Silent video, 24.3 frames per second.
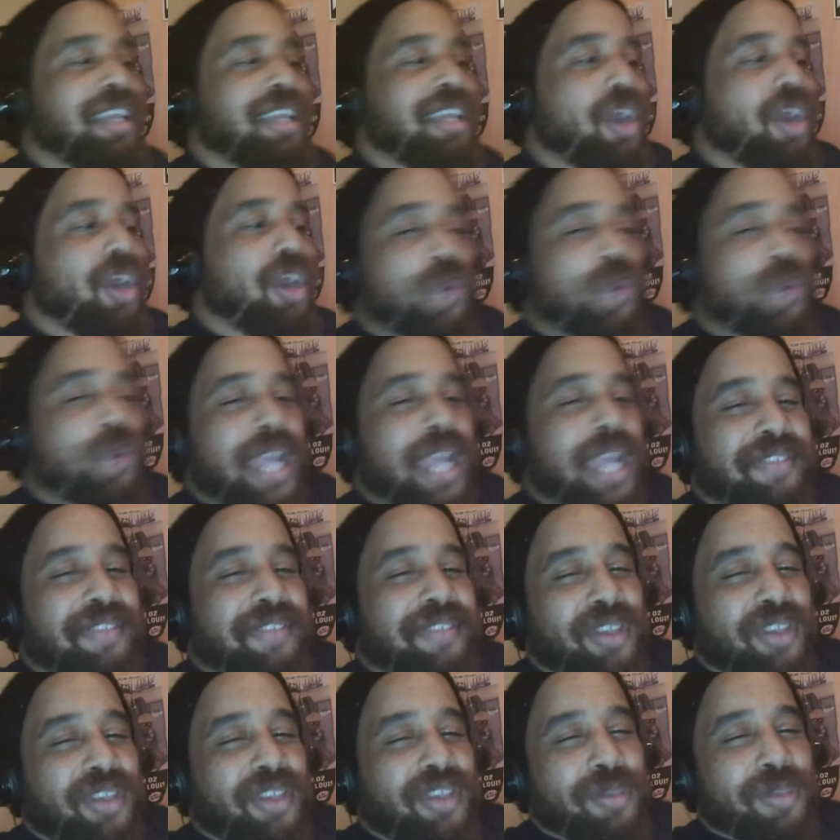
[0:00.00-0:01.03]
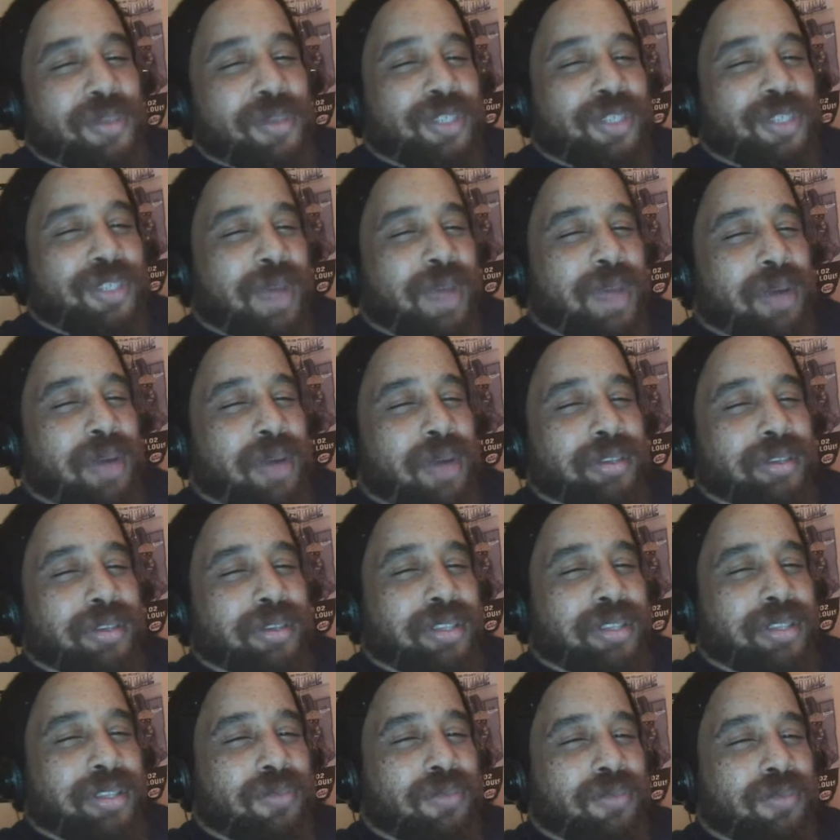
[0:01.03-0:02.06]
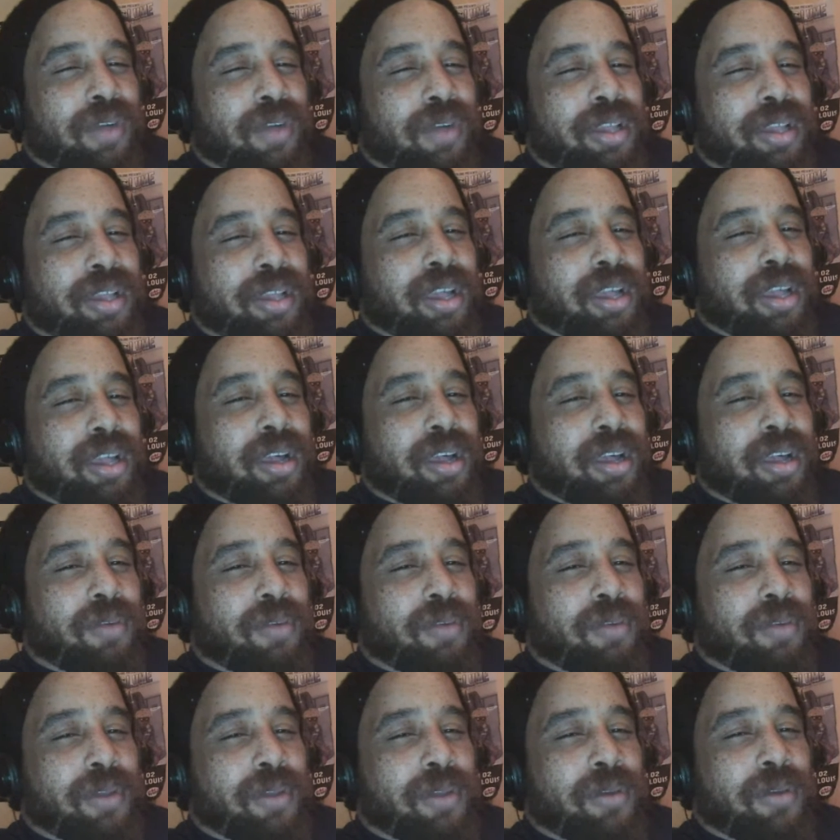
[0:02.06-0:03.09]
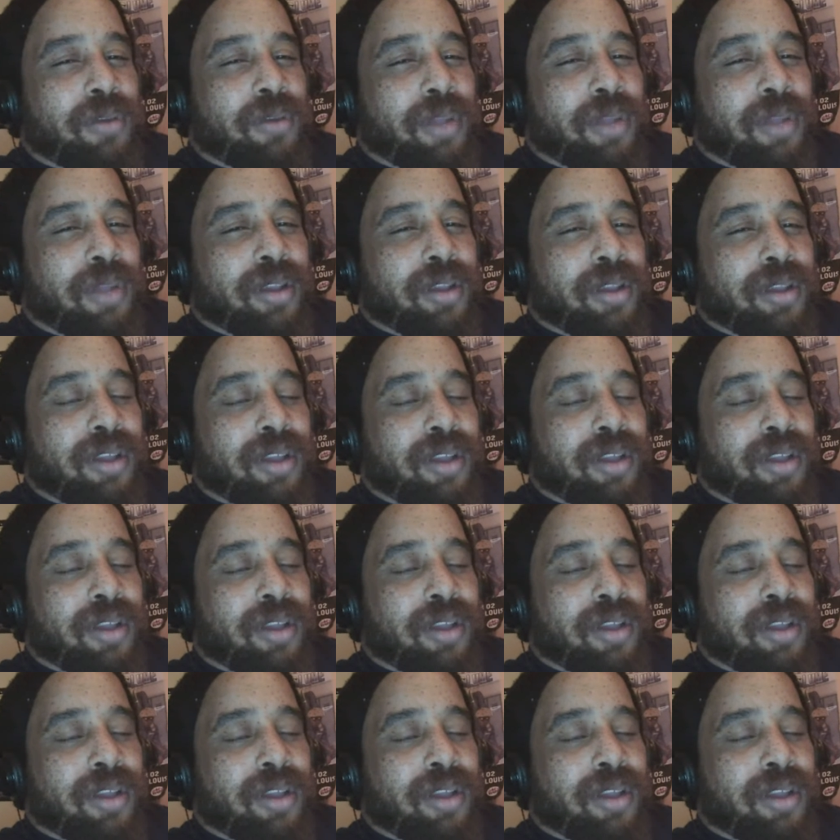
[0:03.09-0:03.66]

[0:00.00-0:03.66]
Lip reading: We have so much power than what we're aware of,